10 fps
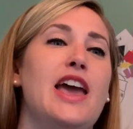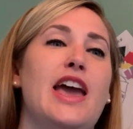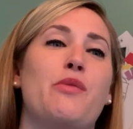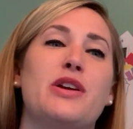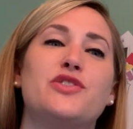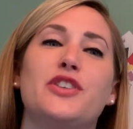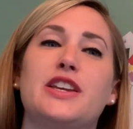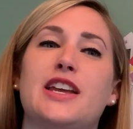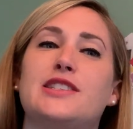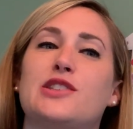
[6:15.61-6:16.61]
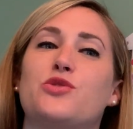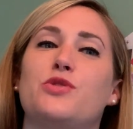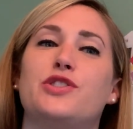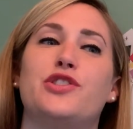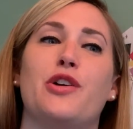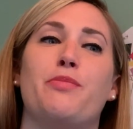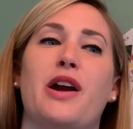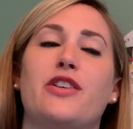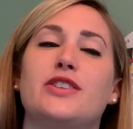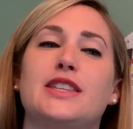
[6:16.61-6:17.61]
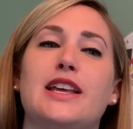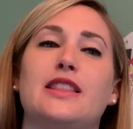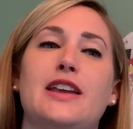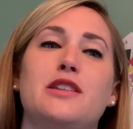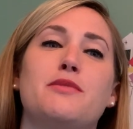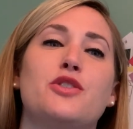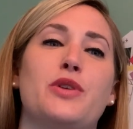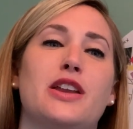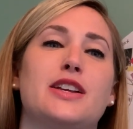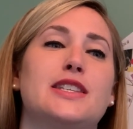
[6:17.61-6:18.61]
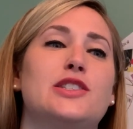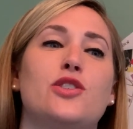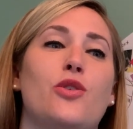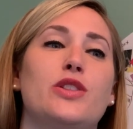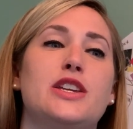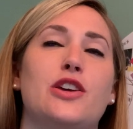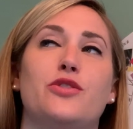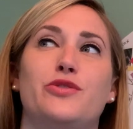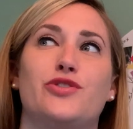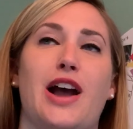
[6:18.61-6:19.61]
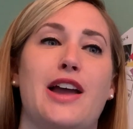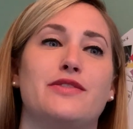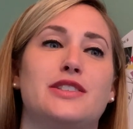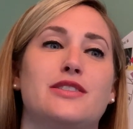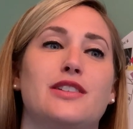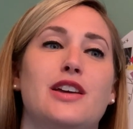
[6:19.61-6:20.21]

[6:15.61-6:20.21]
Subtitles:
It works for the kids at school too. Parker is like Lightning McQueen because he's the only kid who drives.